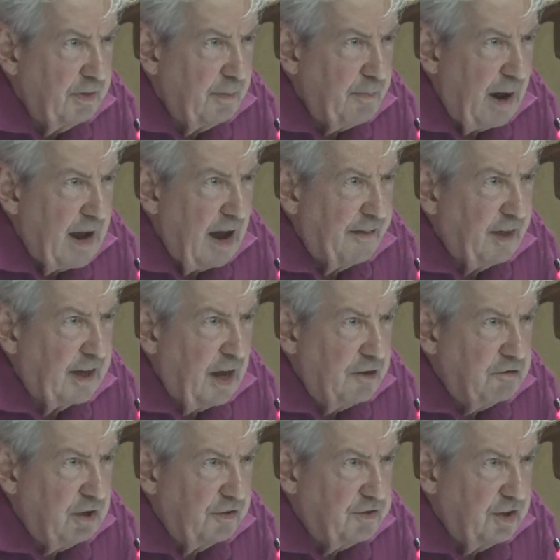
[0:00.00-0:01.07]
other
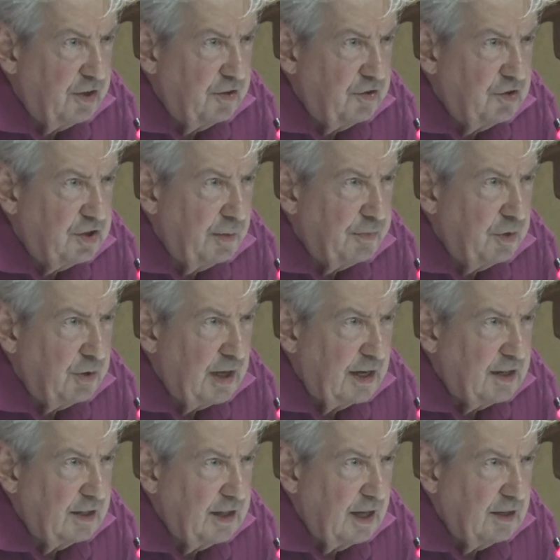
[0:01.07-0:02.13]
country of citizenship, the
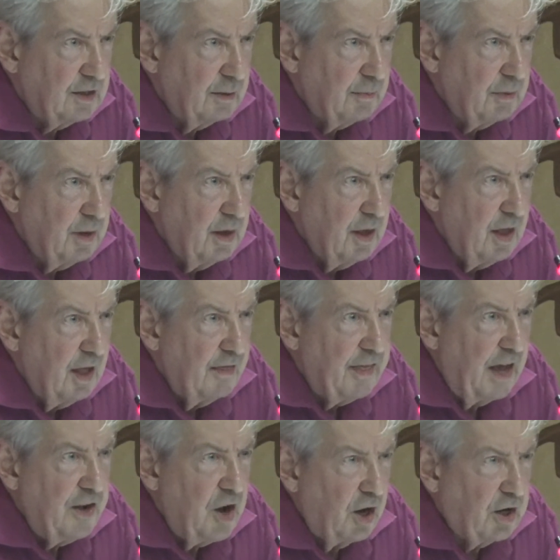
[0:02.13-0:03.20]
United Kingdom.
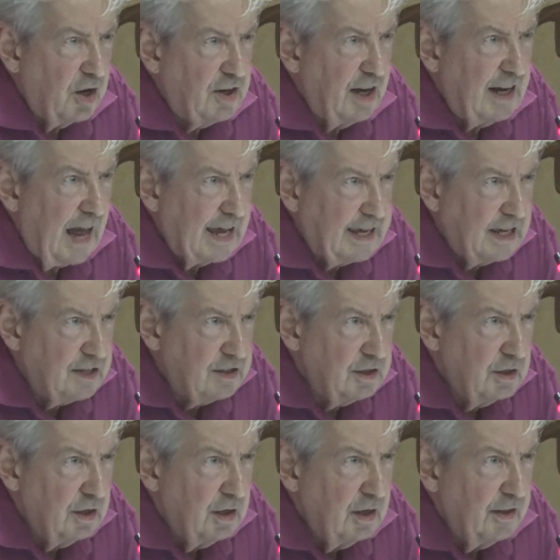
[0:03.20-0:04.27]
They're not going to like it.
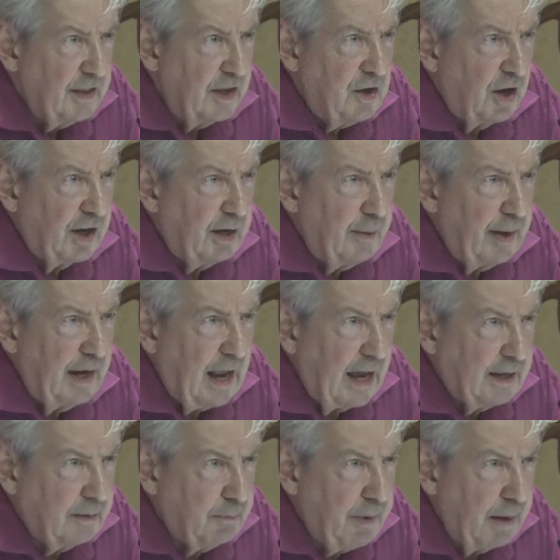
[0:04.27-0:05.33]
They're not going to
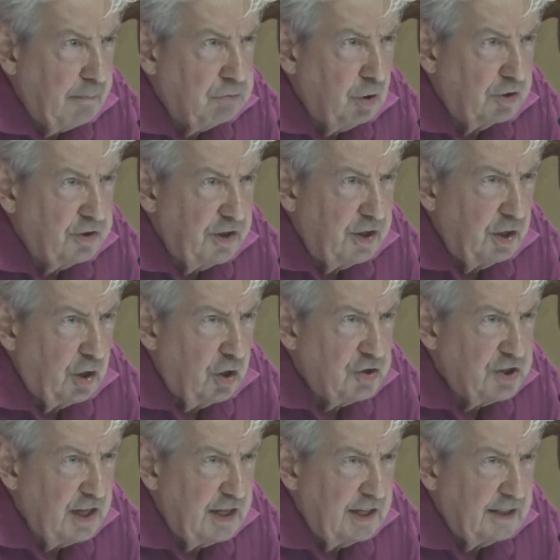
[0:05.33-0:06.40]
like being brought to the
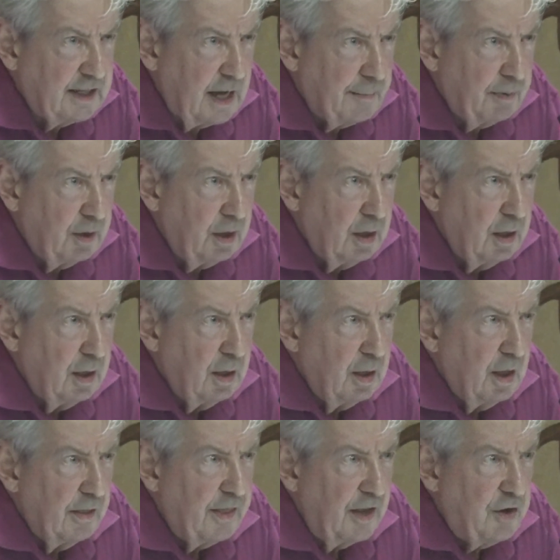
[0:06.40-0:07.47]
negotiating table.
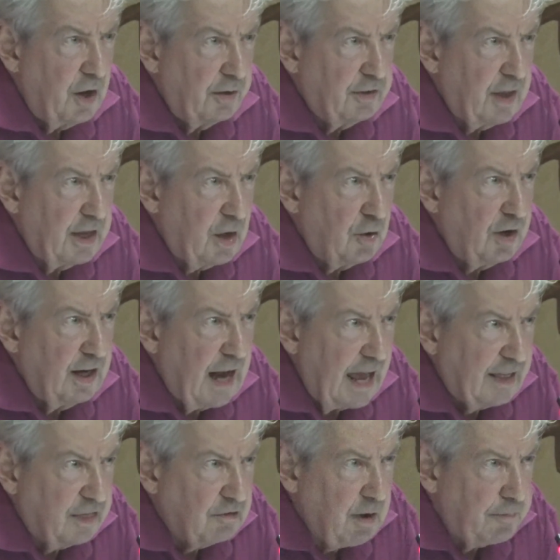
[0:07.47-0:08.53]
They don't
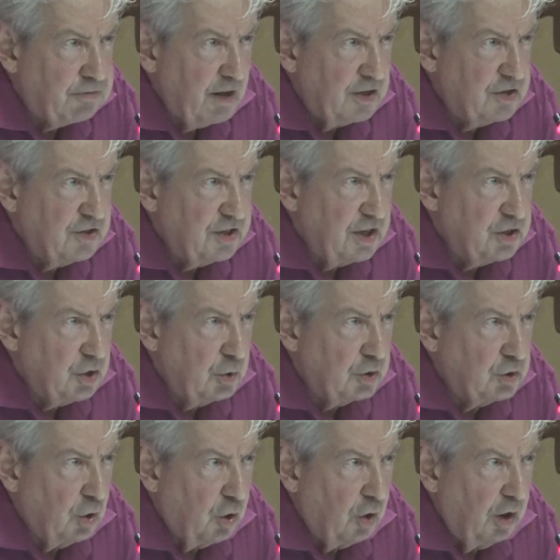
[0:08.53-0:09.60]
like the reparations issue
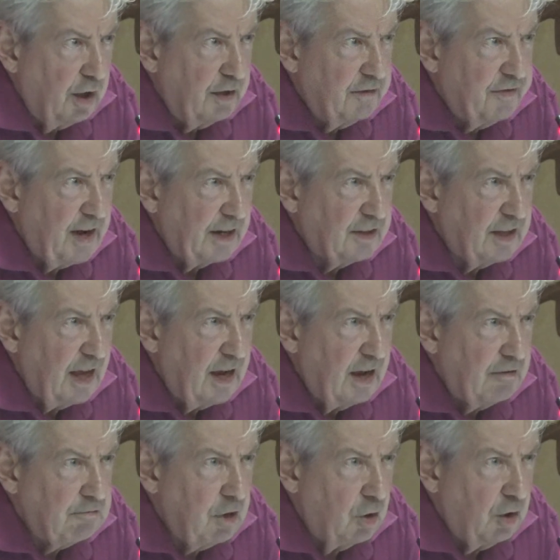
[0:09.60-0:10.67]
at all. In fact, their
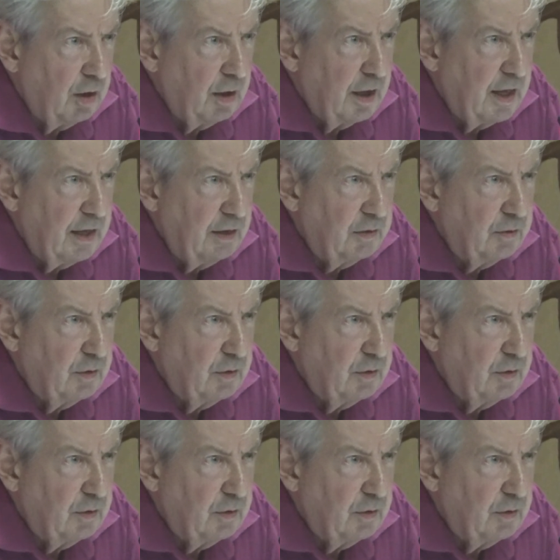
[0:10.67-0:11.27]
role in